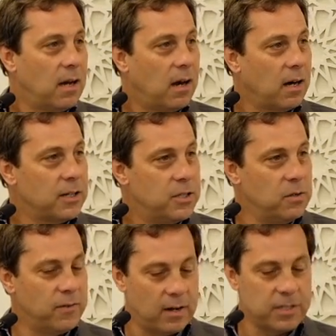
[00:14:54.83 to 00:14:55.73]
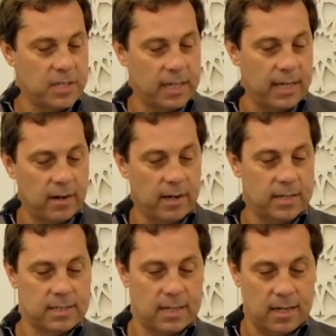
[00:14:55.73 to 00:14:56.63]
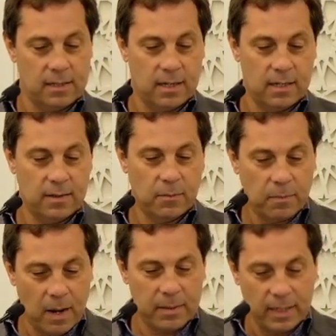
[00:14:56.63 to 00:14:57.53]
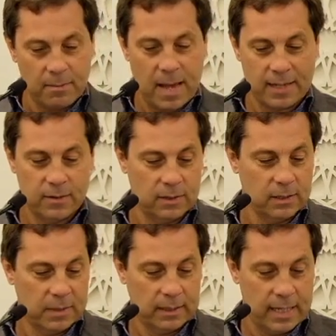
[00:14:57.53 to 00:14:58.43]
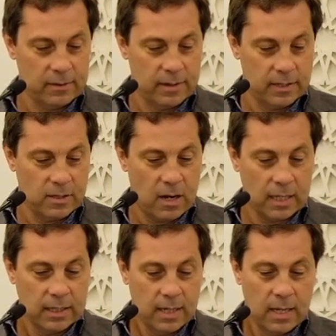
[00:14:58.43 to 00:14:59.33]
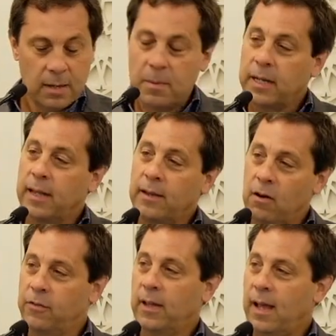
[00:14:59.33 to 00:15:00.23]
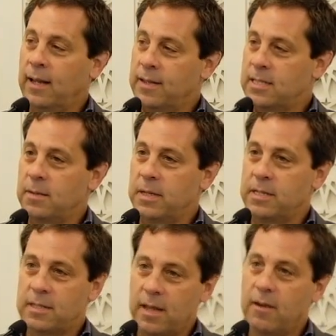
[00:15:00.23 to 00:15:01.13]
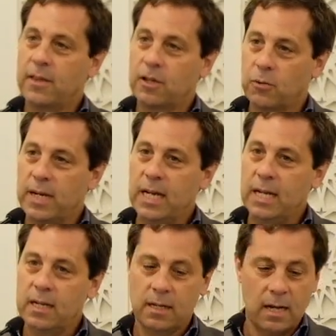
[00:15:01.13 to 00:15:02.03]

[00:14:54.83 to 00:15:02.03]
are two of our study areas that I will probably come back to a little bit later in the talk. But again, the ophiolite in this image, they're the green